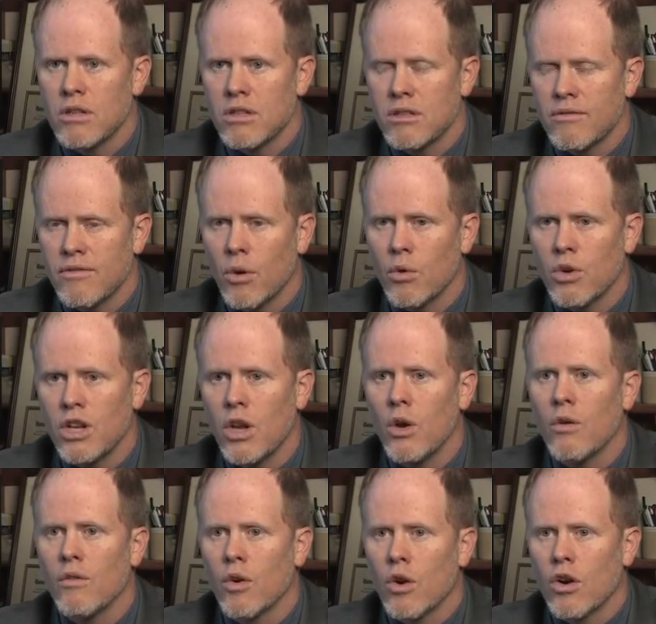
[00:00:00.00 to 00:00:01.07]
just folded
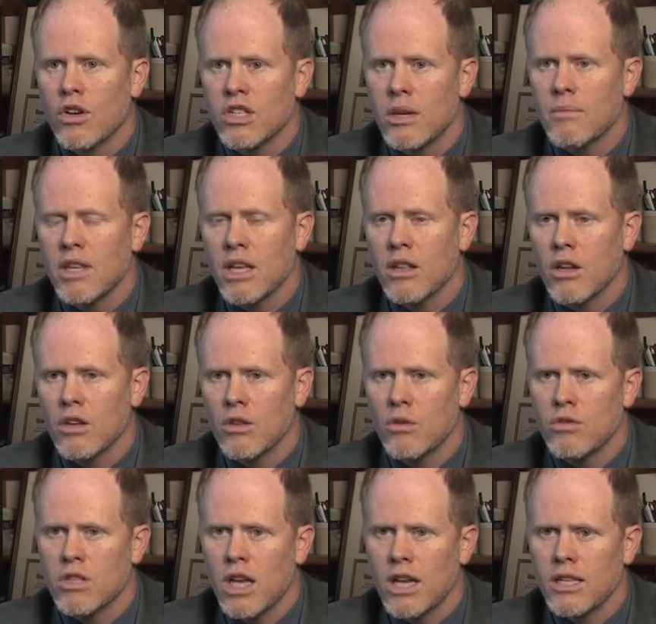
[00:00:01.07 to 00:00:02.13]
over or something along
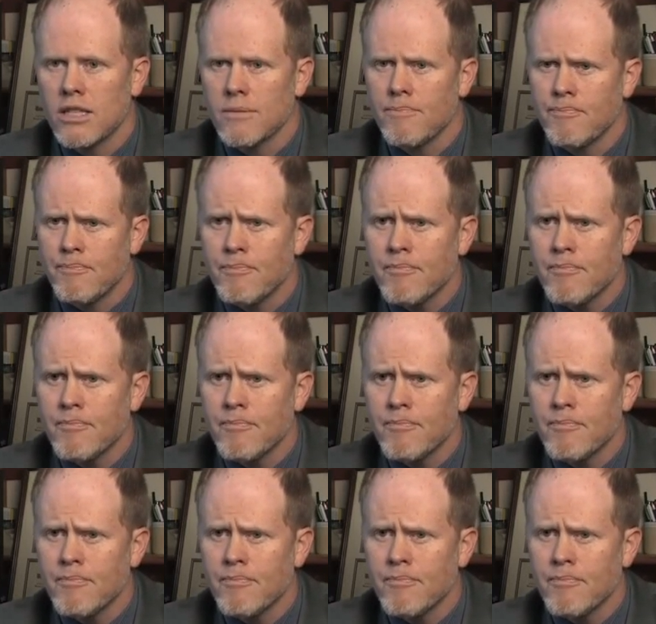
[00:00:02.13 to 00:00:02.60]
those lines.